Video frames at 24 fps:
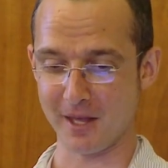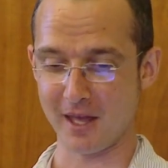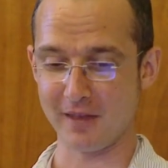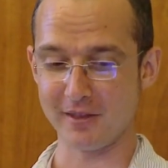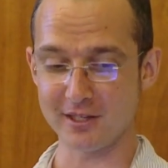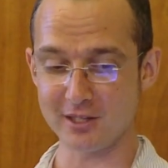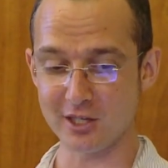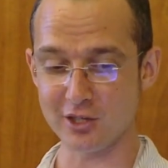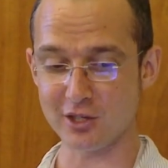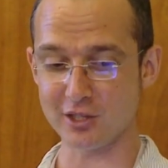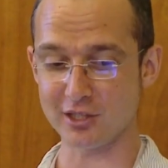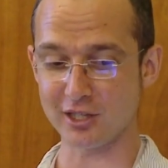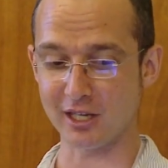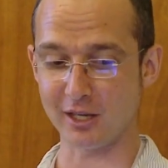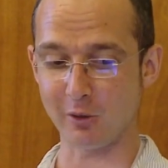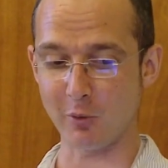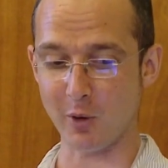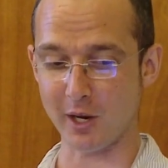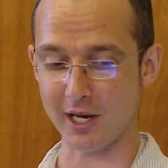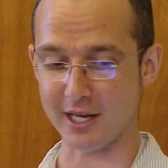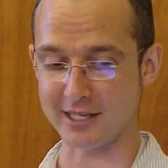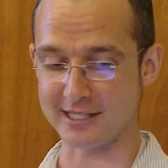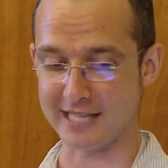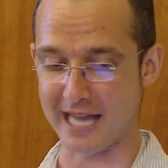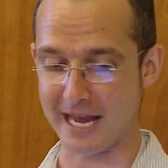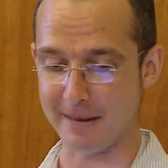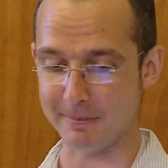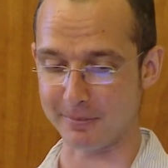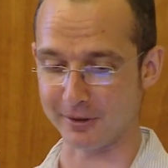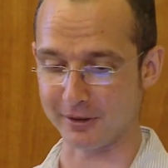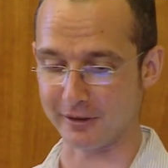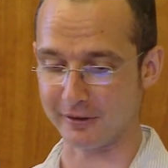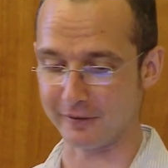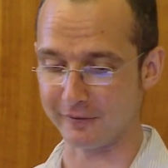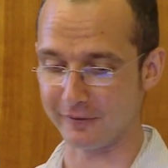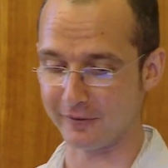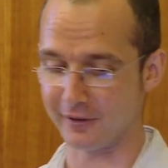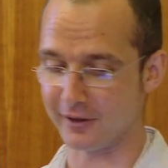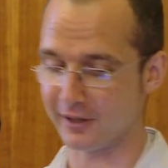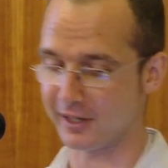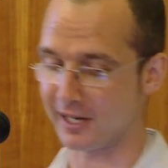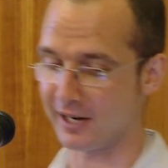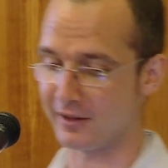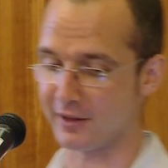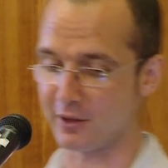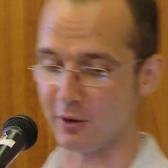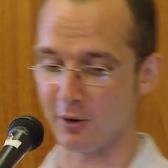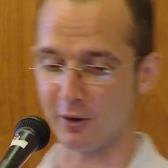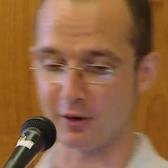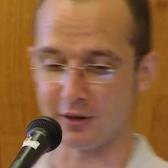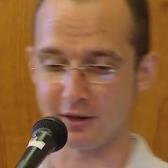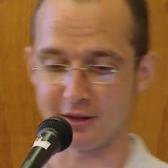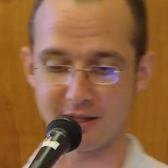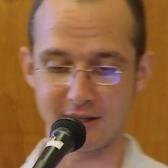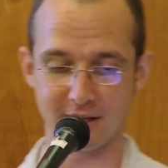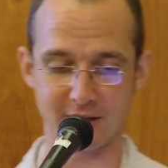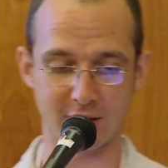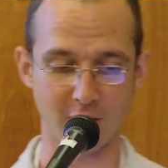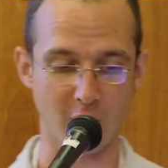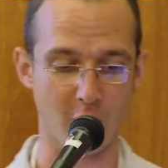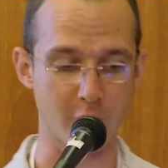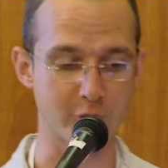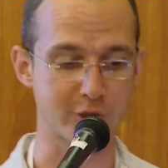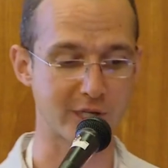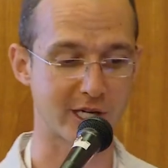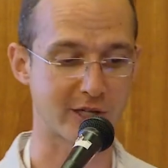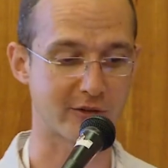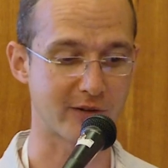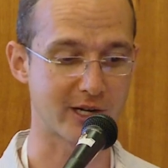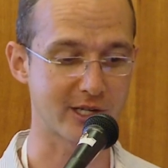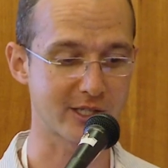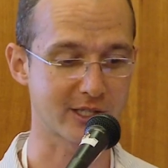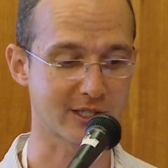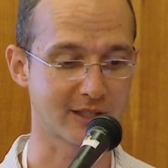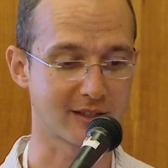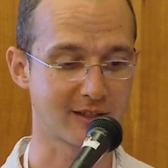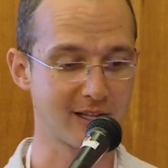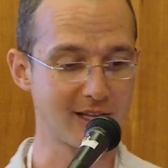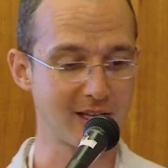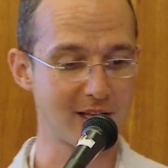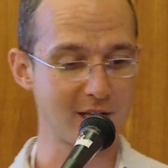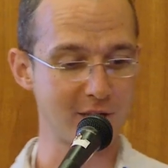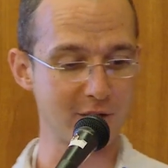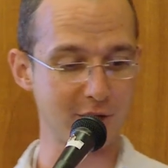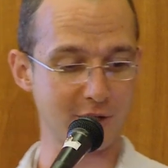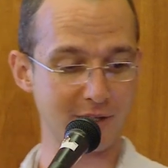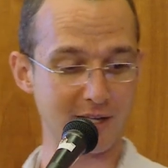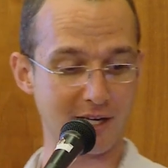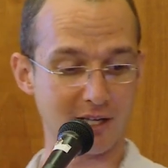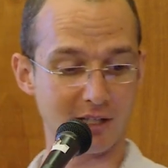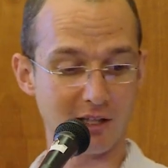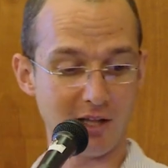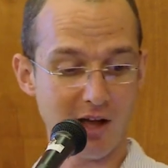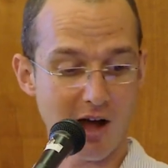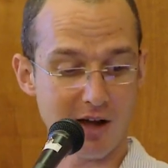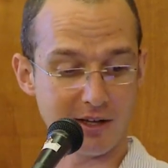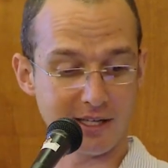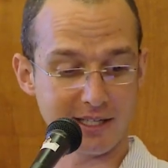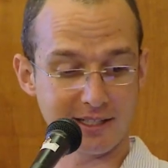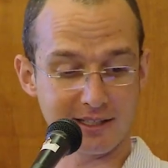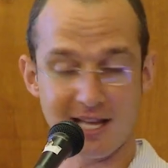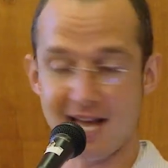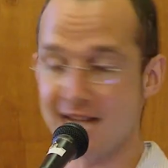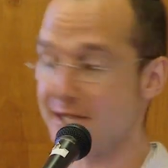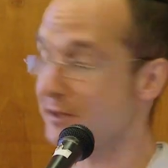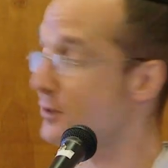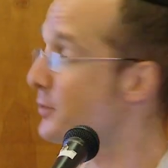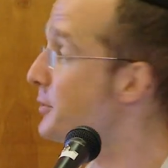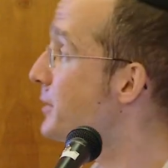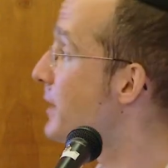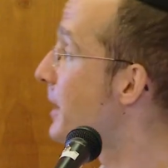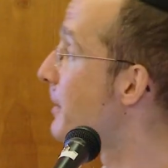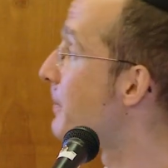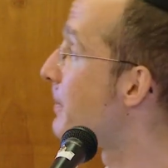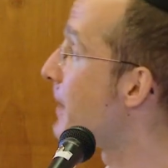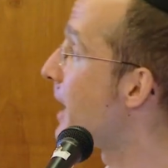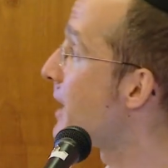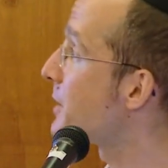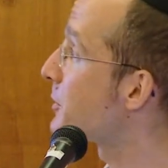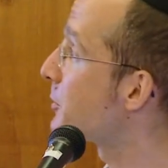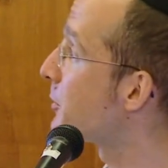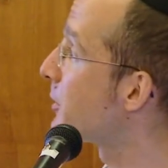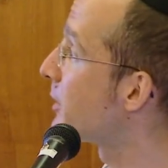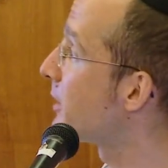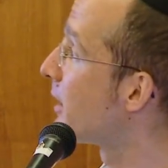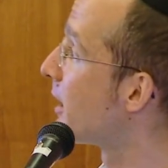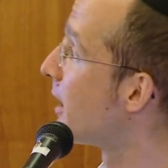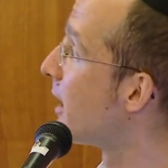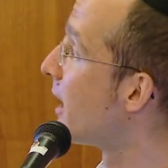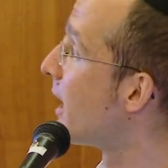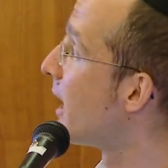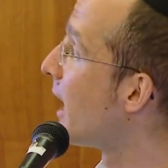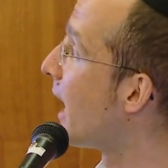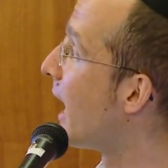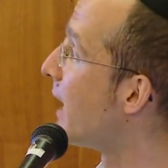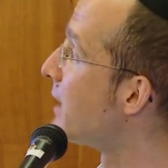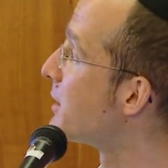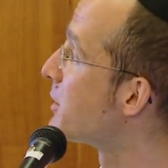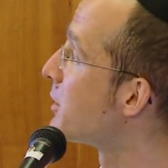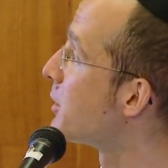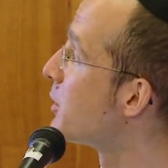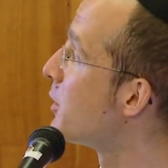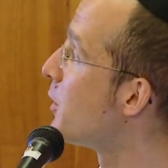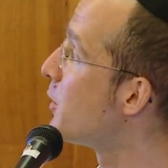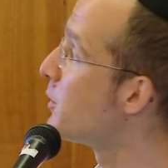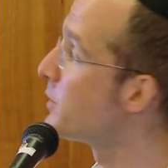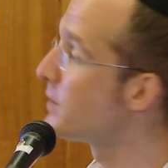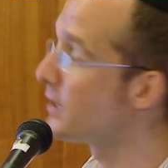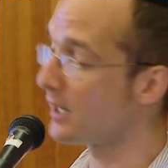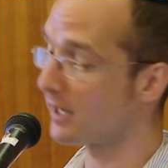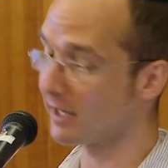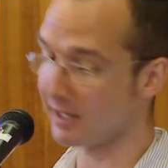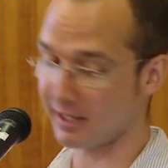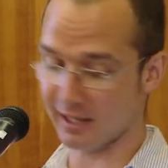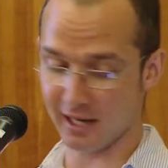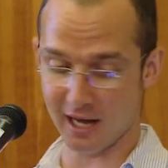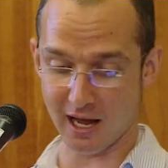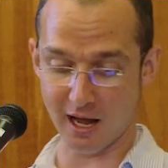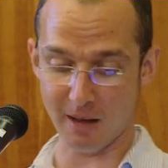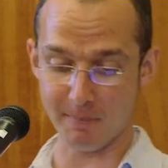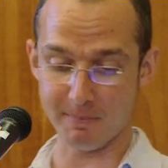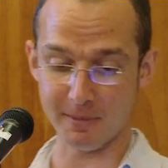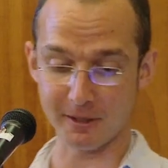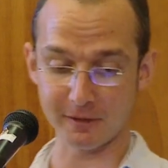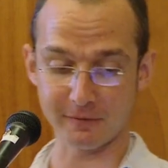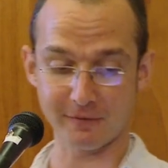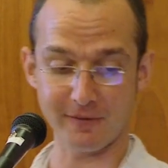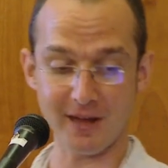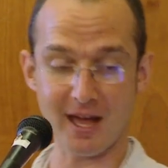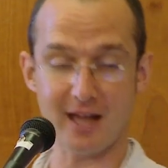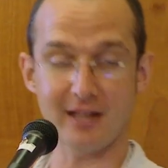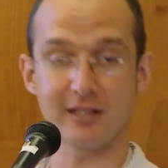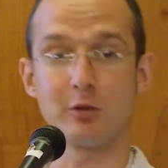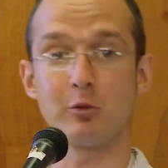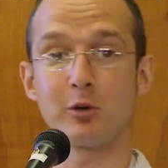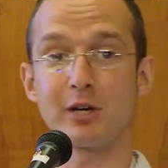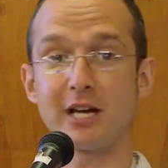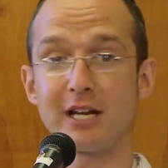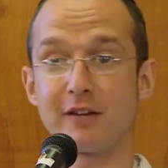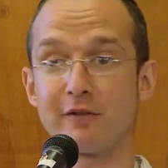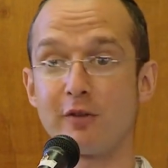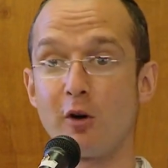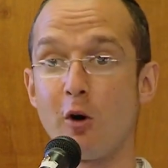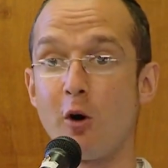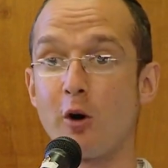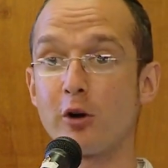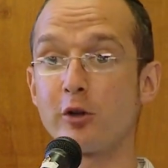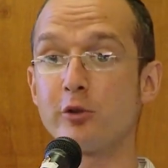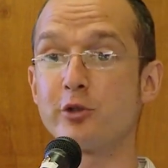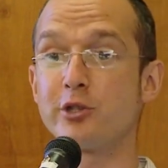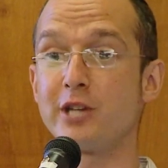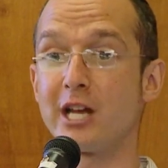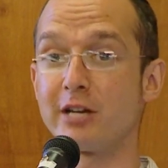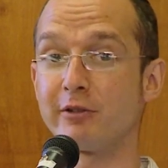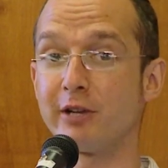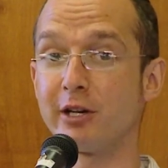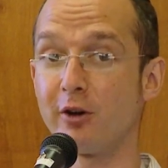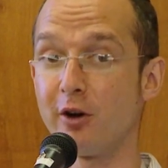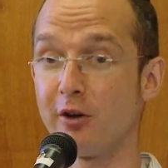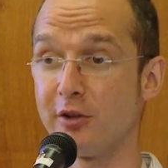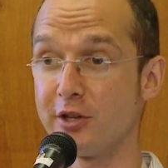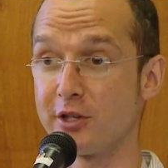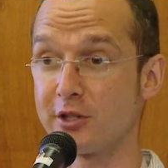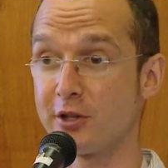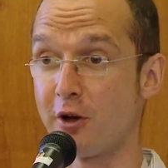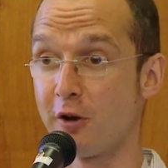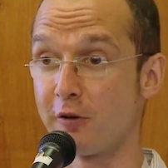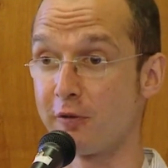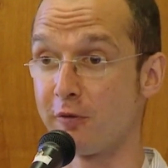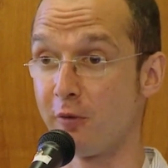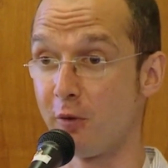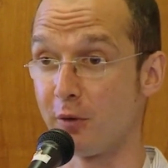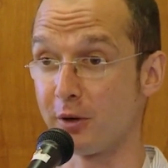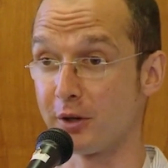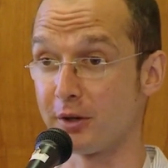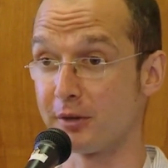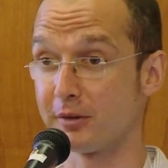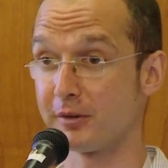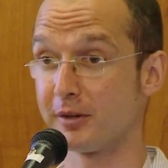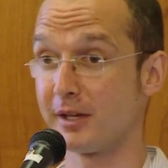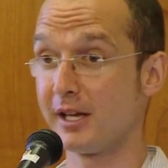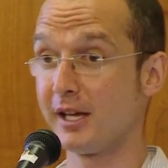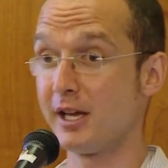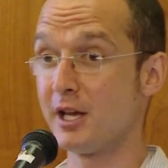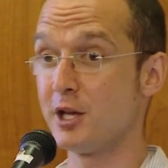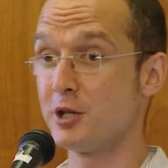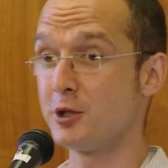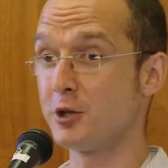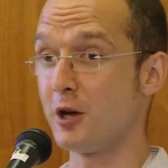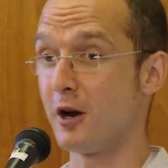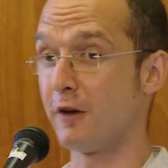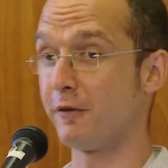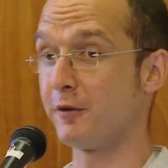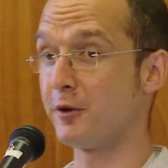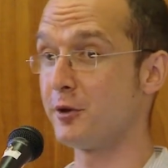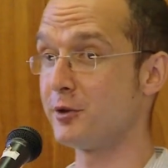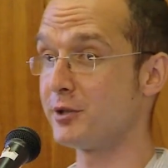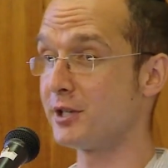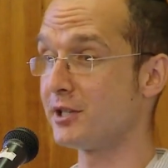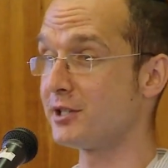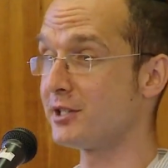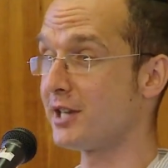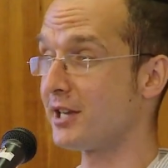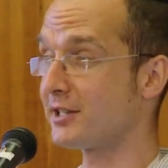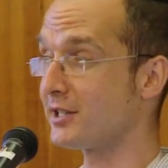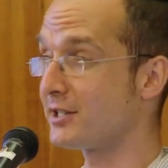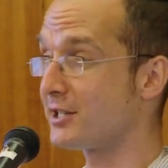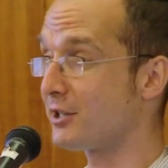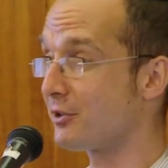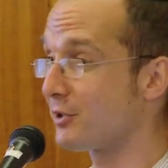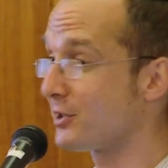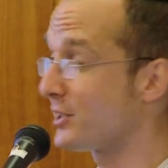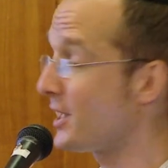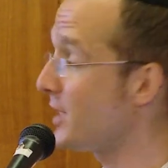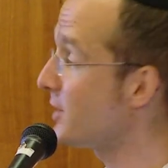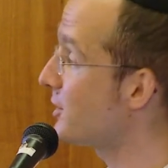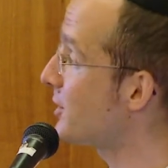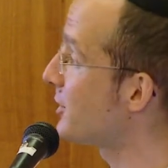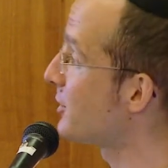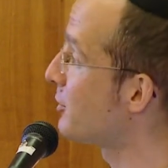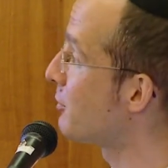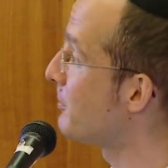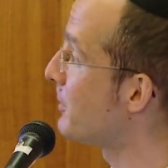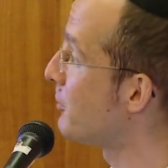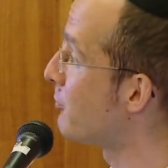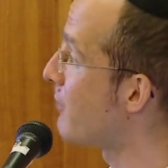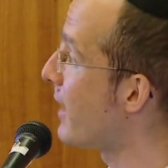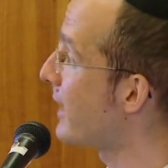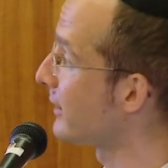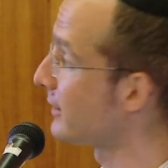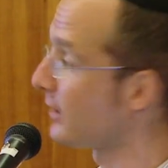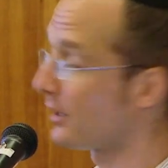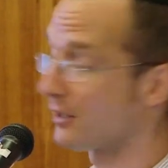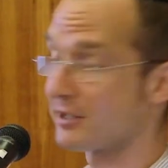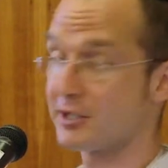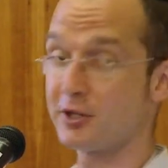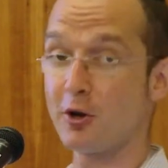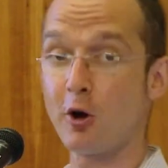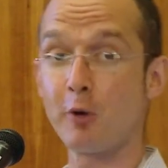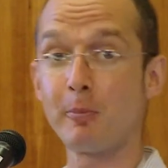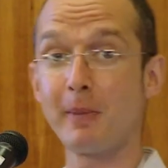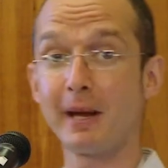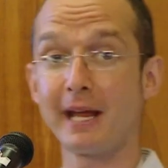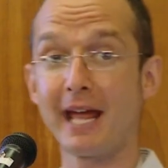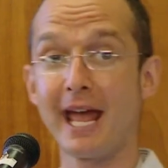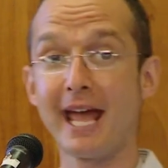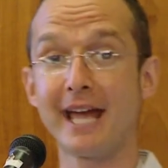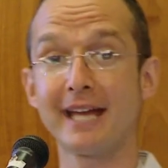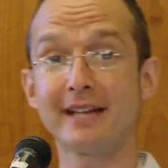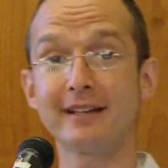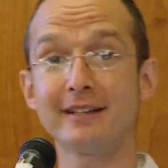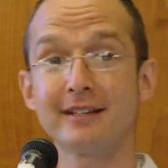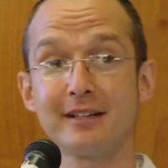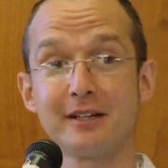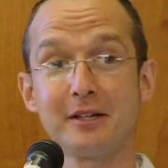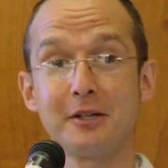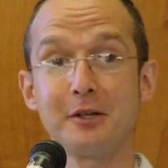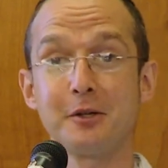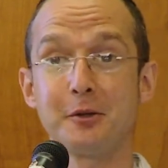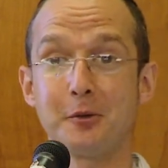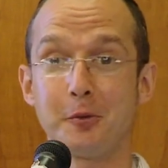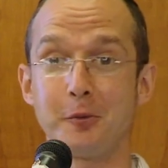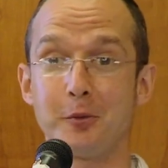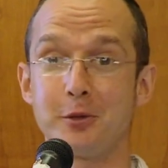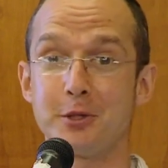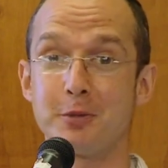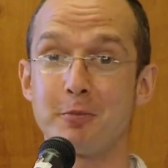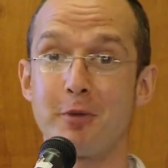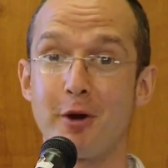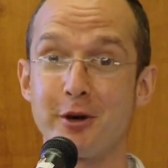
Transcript: This is just a quick example of kind of the code generation. So looking at a login class, username and password. And so using built value will kind of auto-generate all this code for you. So if you're using JSON serialization, you'd be writing a lot of this code by hand, which you